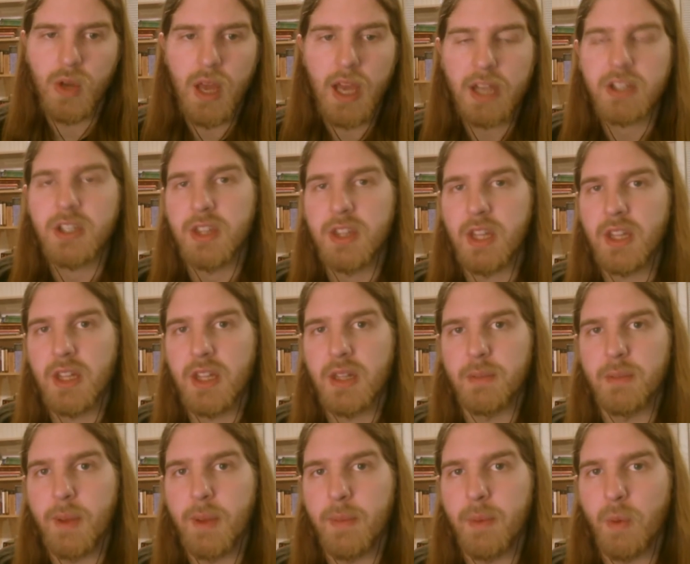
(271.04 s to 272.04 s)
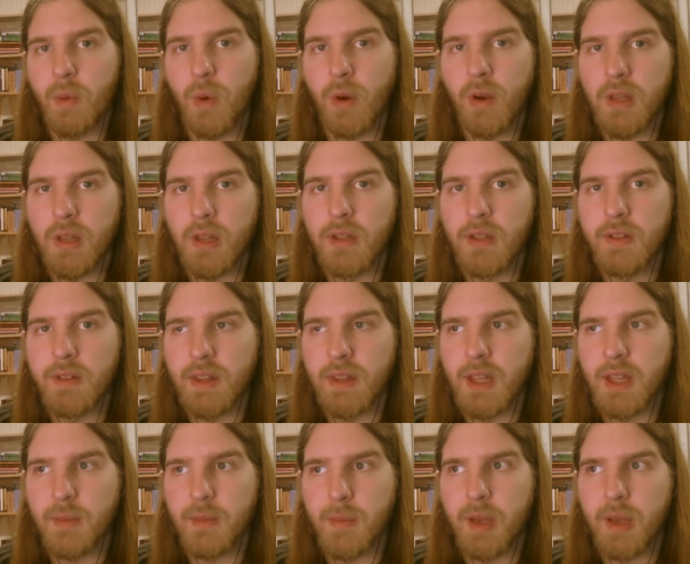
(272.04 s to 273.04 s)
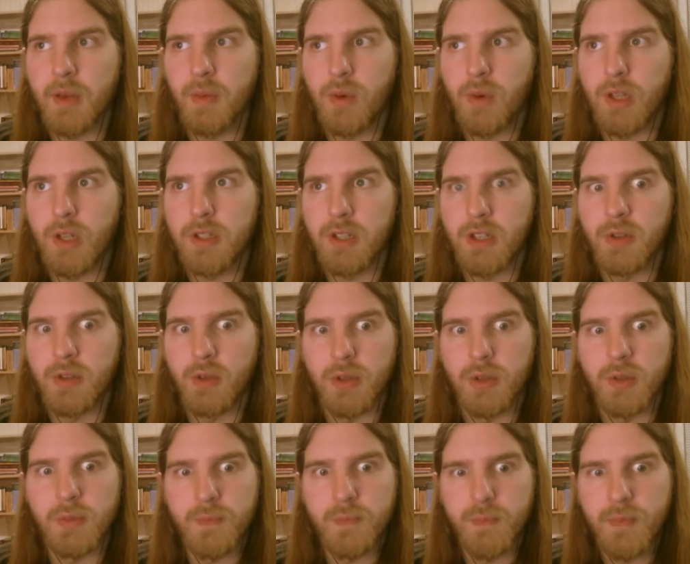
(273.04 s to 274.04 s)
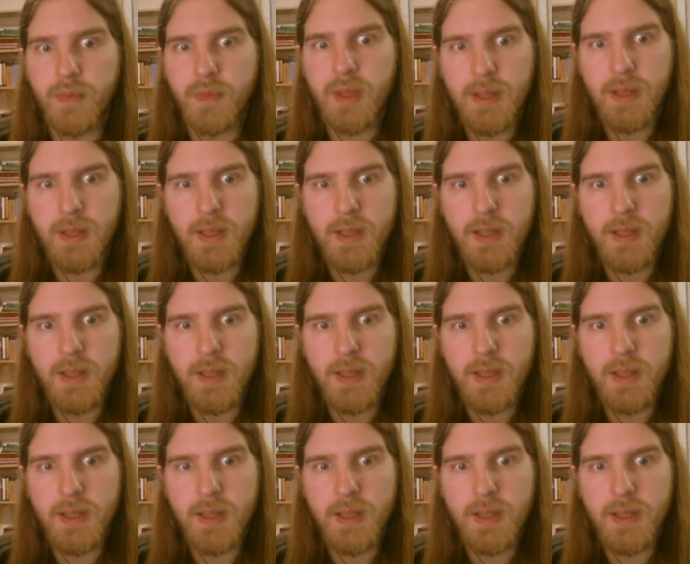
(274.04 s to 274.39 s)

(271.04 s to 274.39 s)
Actually, I think that might be where it is. I think I Hulu. might watch. So it. again, one of the streaming